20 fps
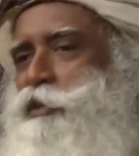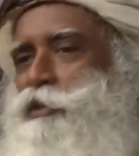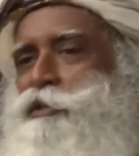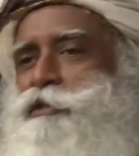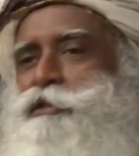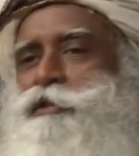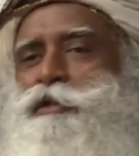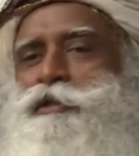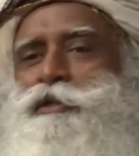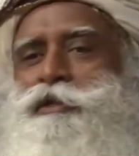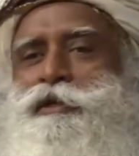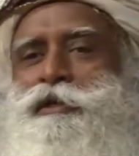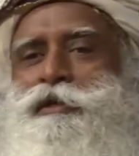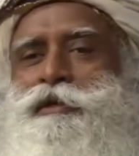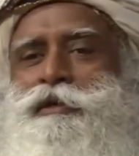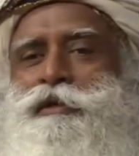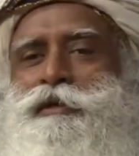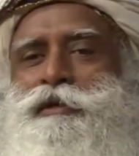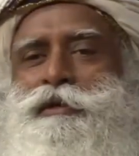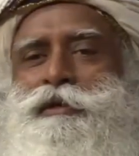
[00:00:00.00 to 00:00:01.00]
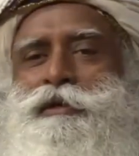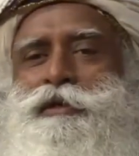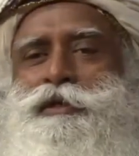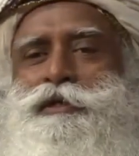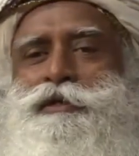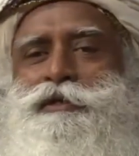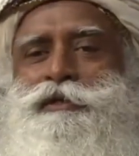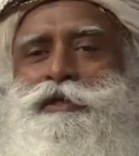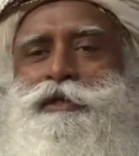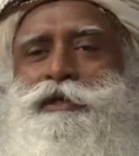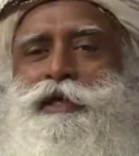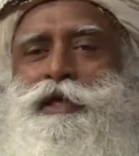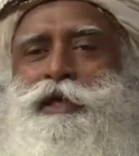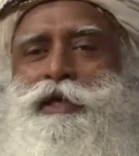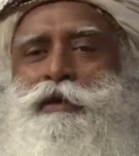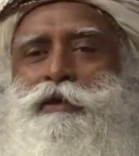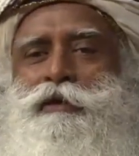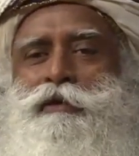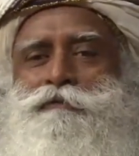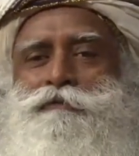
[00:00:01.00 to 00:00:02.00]
it is a
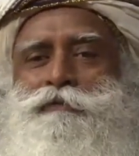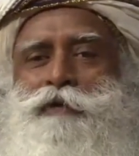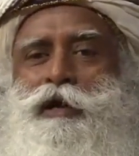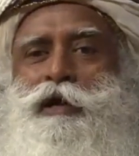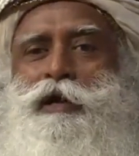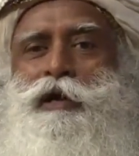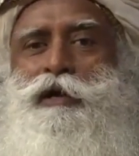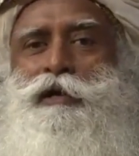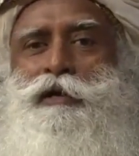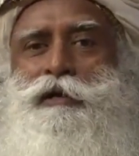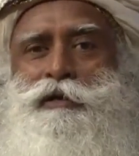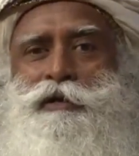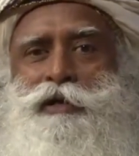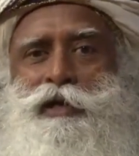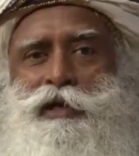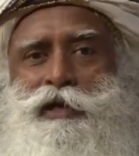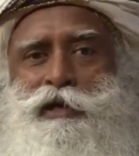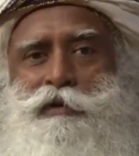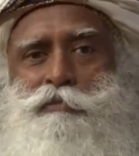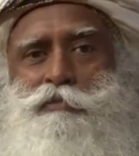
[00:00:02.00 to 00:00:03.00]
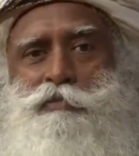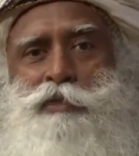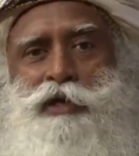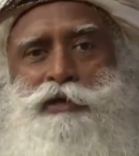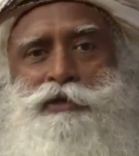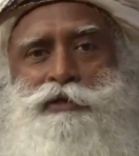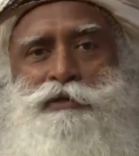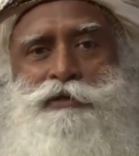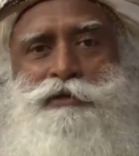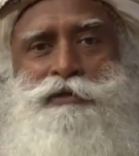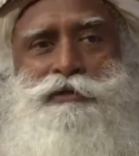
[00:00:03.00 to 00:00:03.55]
day of a deadly button